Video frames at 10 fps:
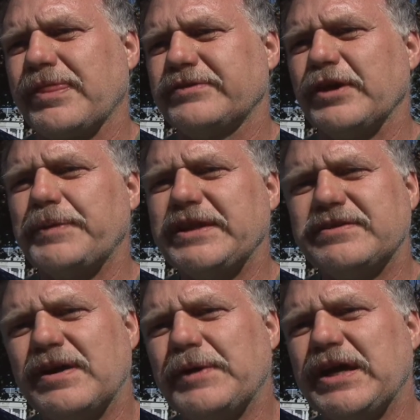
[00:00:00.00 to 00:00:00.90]
So by the
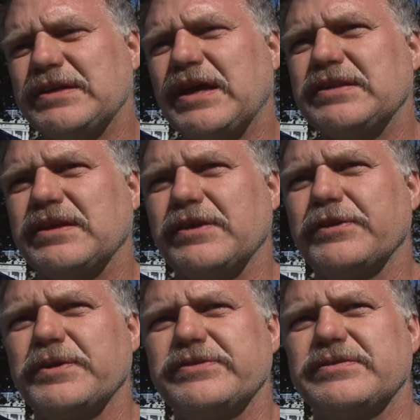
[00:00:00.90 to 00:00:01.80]
time I had gotten there,
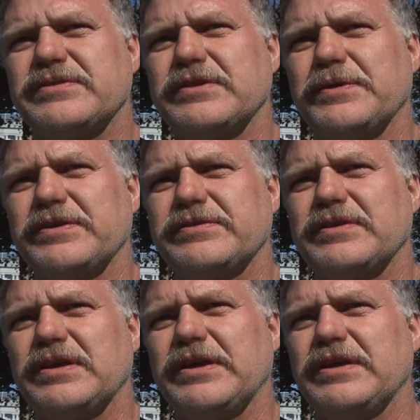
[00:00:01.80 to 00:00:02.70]
there was
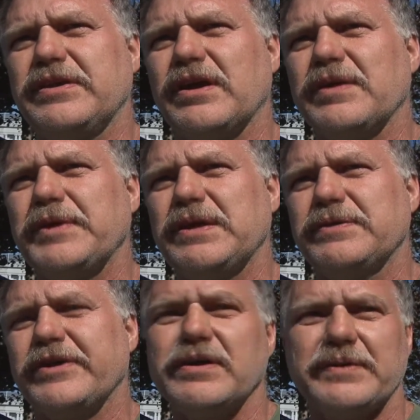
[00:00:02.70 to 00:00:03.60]
the army who
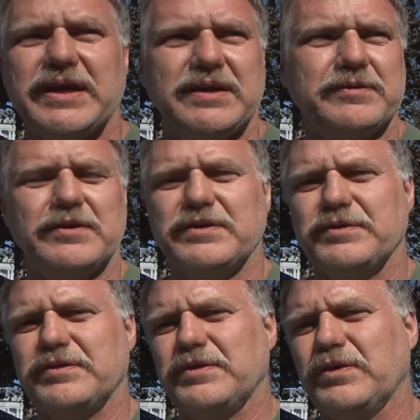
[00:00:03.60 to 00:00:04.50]
was already
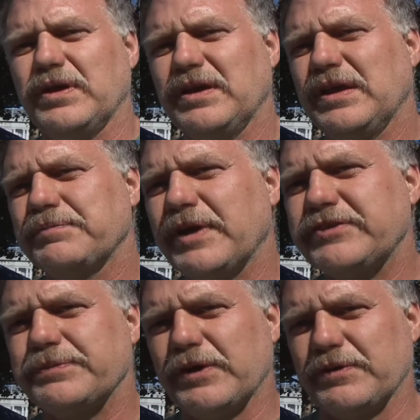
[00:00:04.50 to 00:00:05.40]

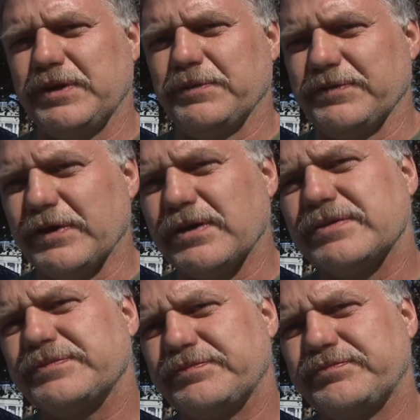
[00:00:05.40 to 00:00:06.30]
much more in revolt
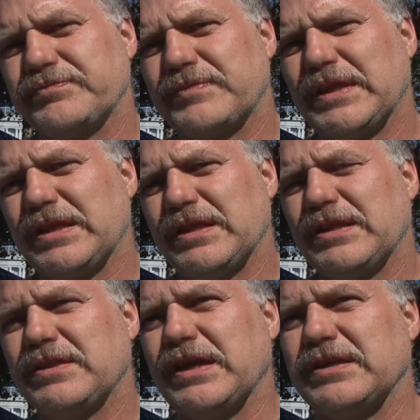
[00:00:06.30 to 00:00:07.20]

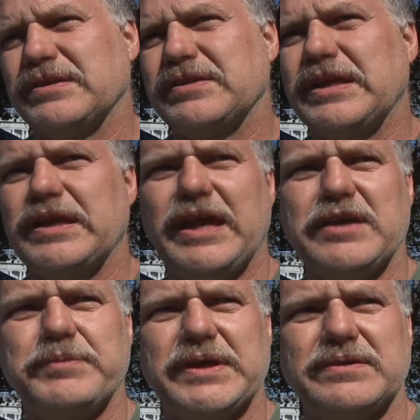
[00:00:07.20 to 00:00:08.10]
than it
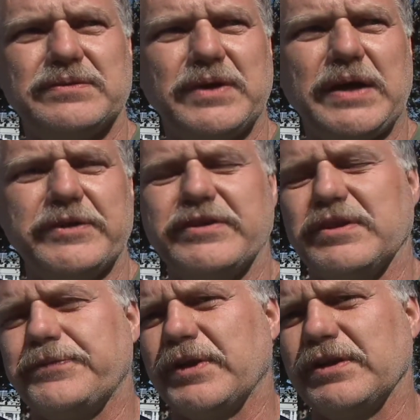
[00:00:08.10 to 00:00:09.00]
had been. When I was in
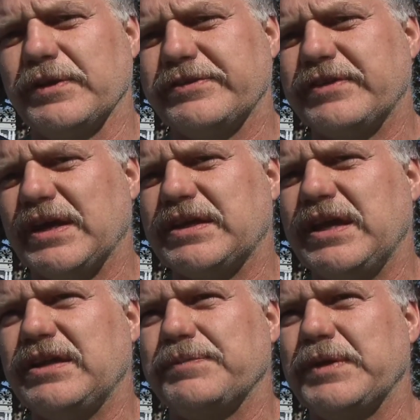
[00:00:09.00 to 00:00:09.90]
the Fort Lewis
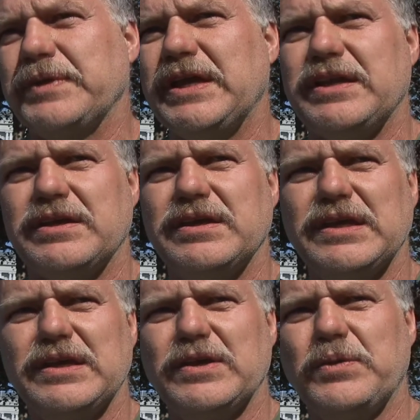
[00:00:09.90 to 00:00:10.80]
Stockade, I mean, we had
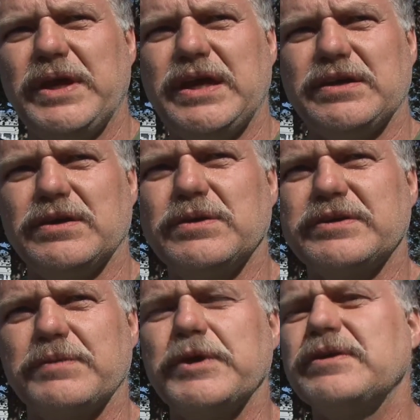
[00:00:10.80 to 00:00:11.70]
a whole
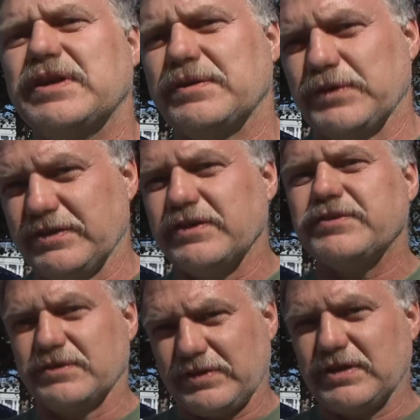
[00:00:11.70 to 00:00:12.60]
community of
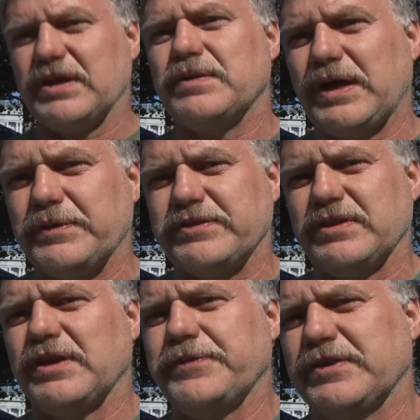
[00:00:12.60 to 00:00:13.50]
resistors in there. I was in
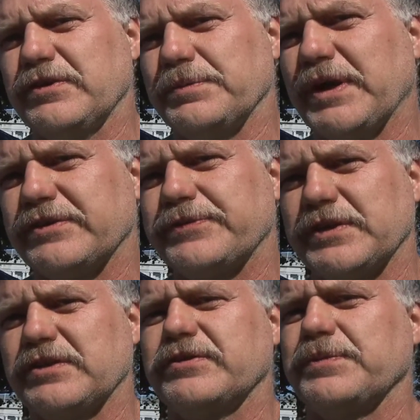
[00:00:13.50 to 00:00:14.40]
there for 2 months for
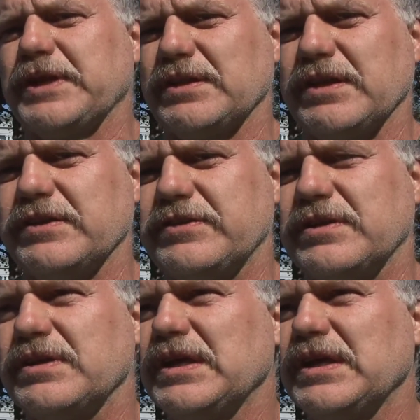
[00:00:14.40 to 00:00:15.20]
distributing literature.